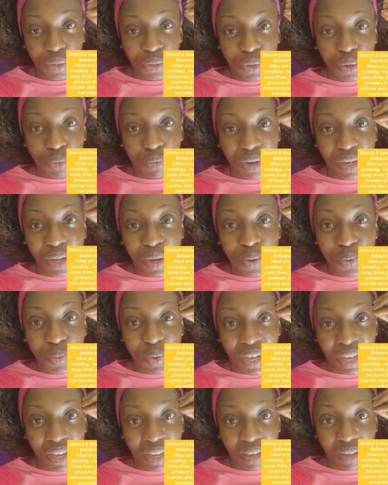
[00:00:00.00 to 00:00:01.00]
you're running
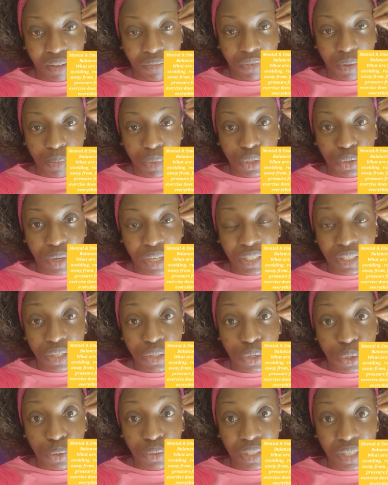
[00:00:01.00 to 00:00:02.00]
away from
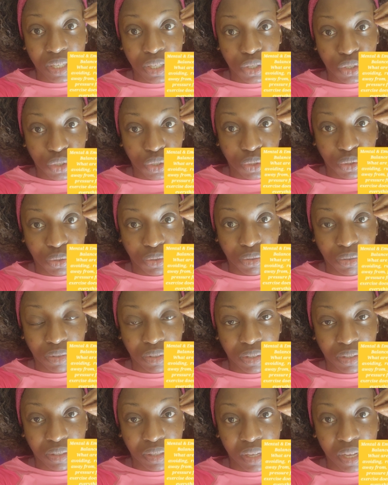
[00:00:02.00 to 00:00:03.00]
addressing those
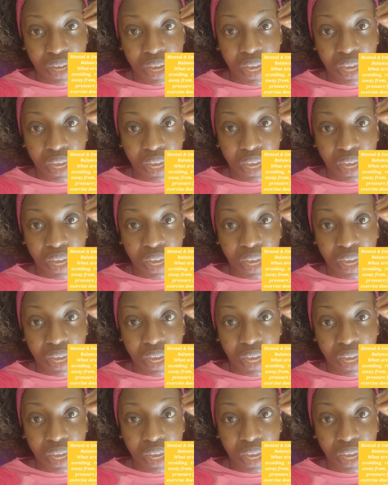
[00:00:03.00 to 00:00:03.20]
issues.